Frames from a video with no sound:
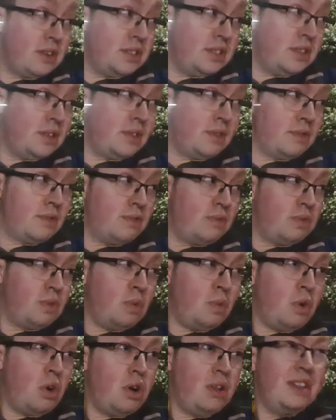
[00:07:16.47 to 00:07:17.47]
because the
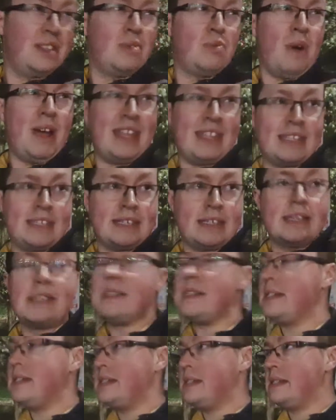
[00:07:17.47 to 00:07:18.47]
wall is wet.
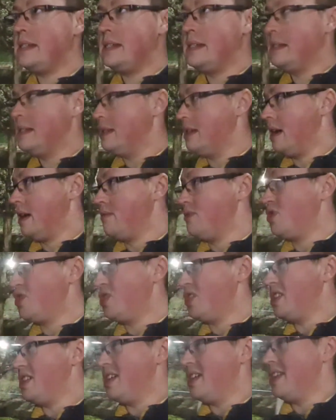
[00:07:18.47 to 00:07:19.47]
So I'm
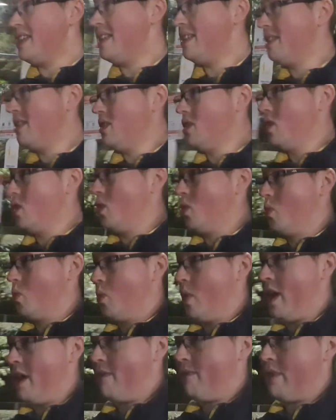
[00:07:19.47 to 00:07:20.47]
just gonna
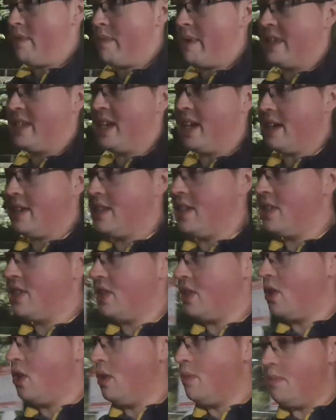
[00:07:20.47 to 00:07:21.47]
wait for my taxi
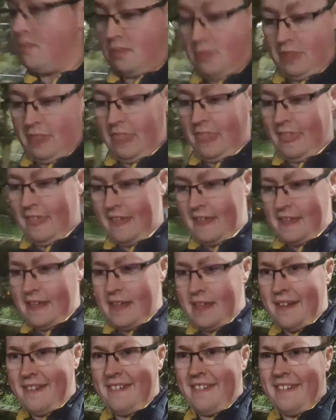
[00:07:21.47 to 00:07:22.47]
to come.
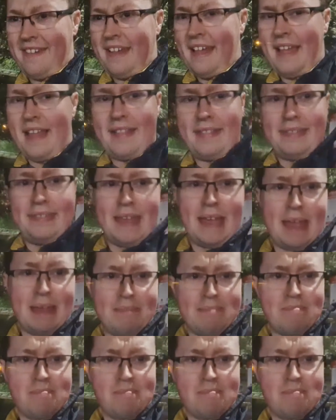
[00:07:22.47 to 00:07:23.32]
And